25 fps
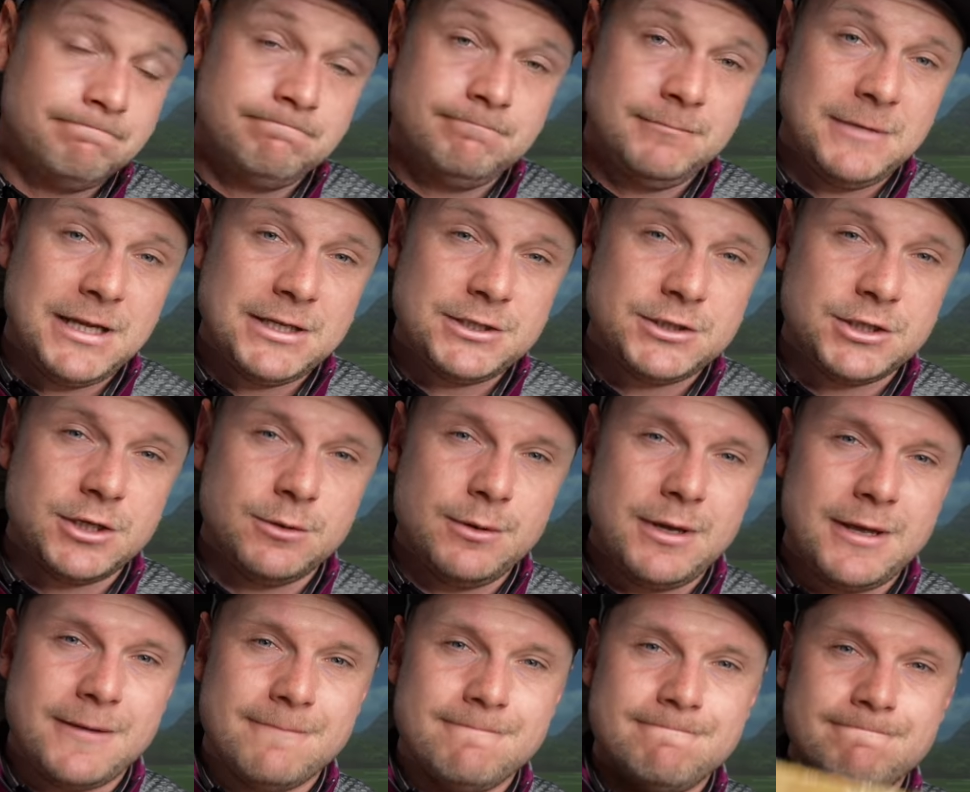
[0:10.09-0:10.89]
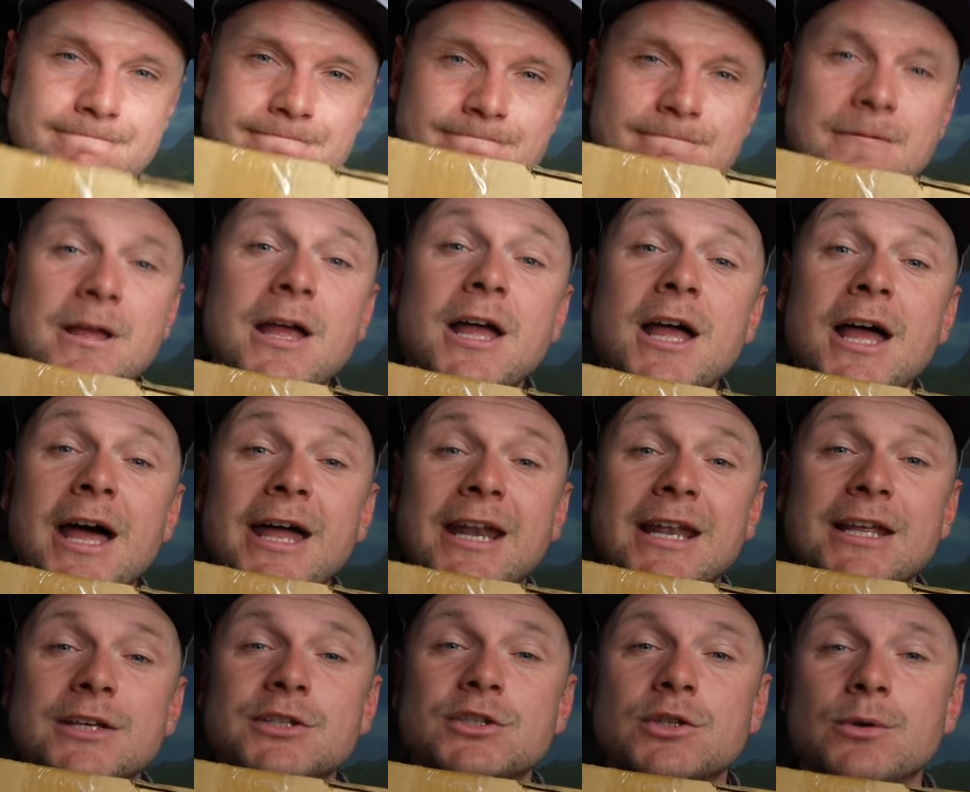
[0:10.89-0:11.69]
Let's do it. And
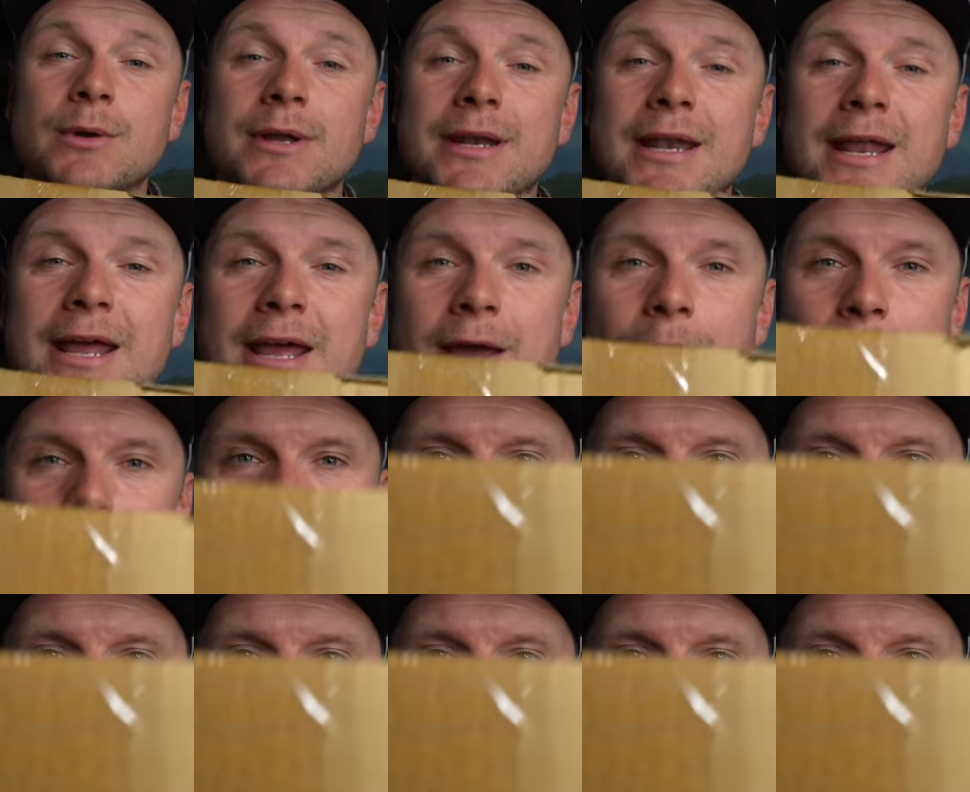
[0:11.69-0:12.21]
let's do it now.